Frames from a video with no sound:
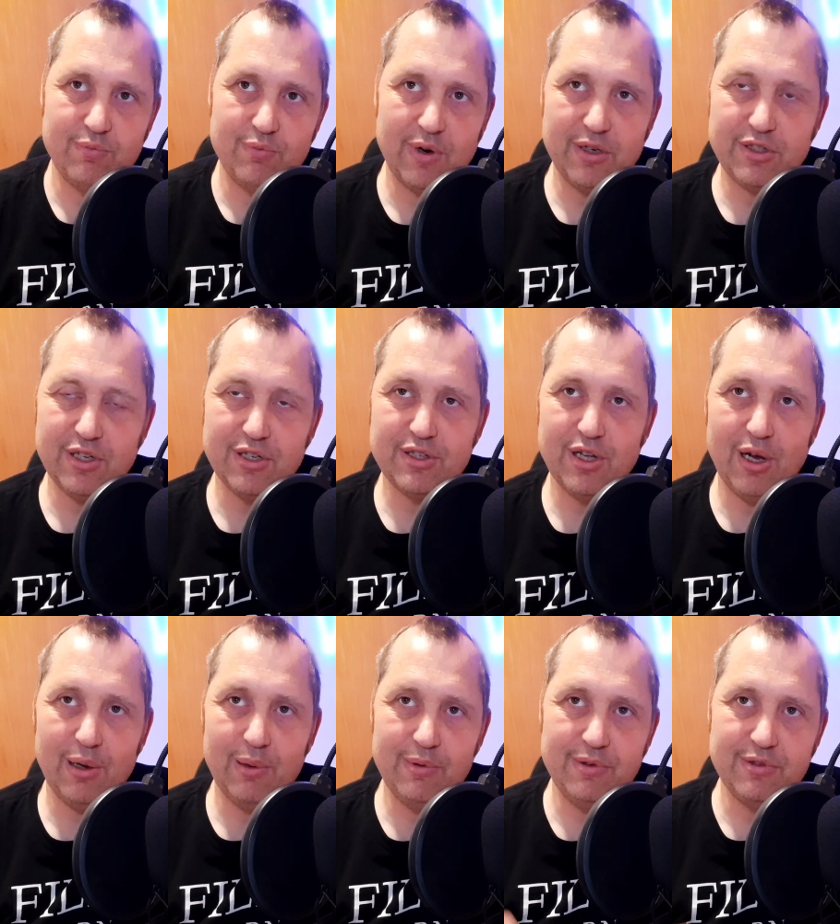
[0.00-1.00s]
right just
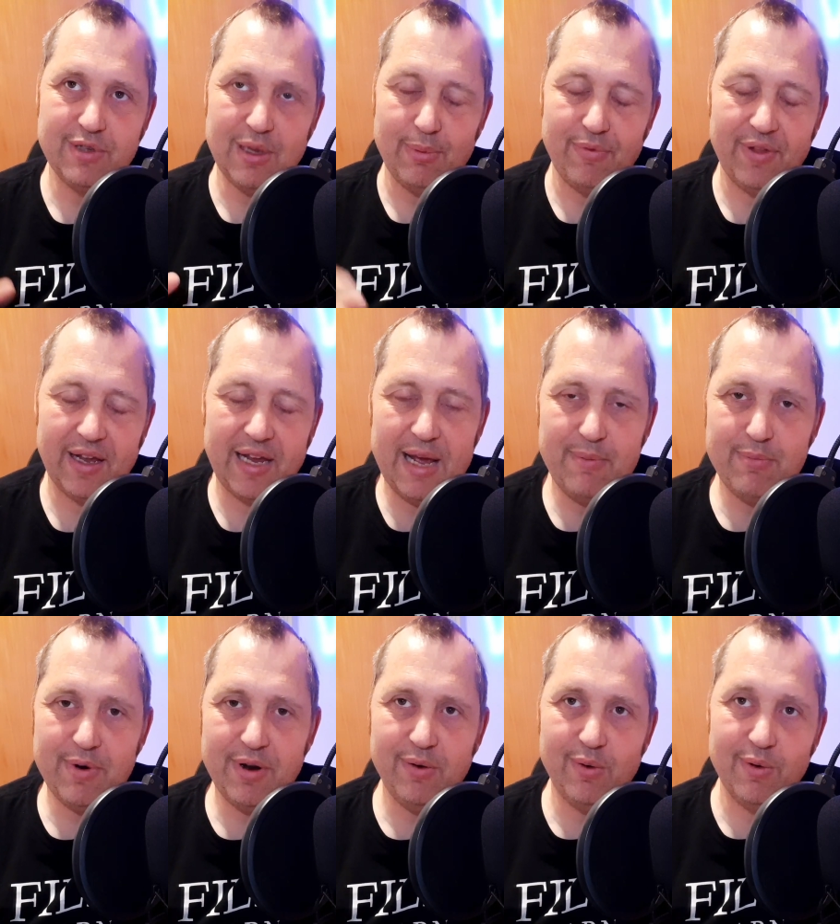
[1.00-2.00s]
on top of the
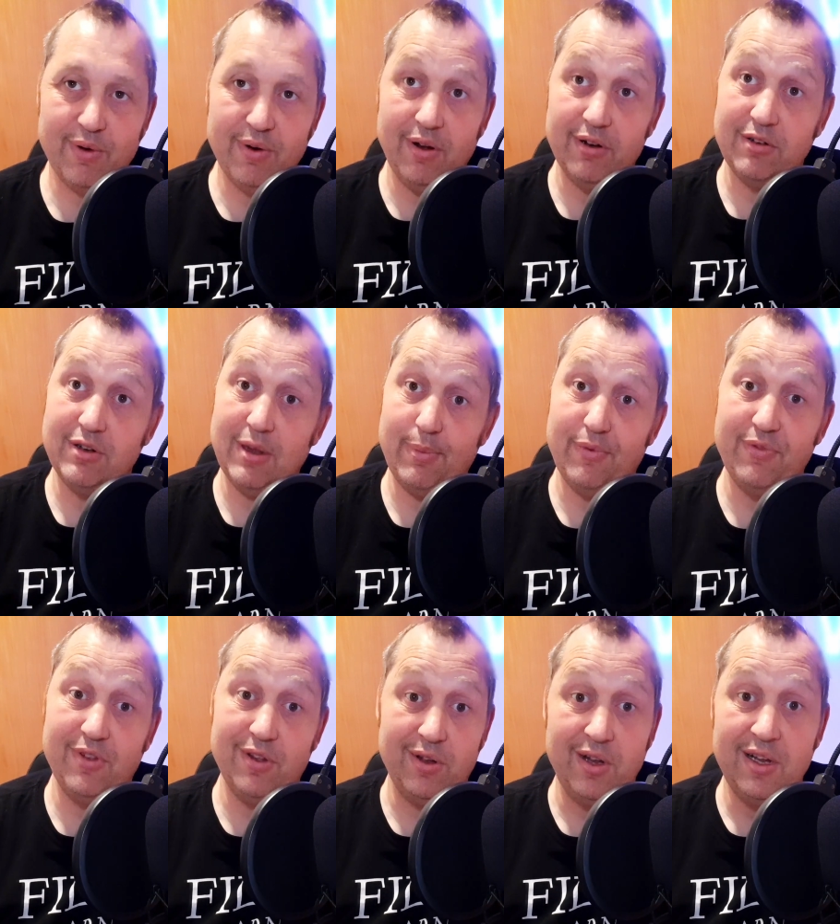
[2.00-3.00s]
camera or on top
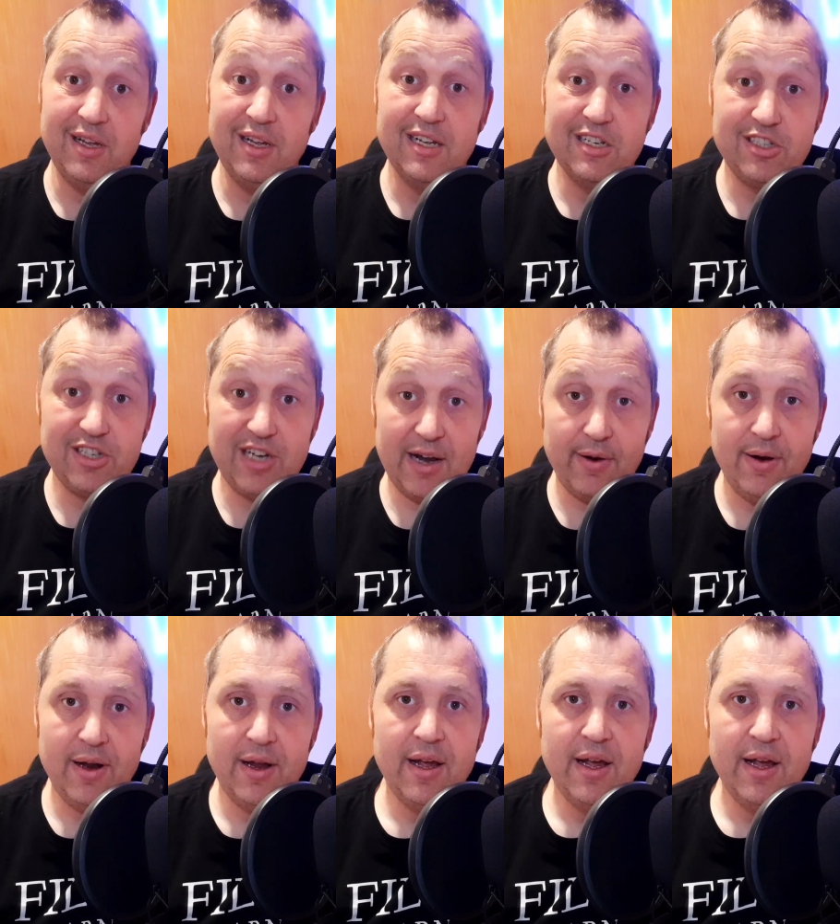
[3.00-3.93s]
of the chair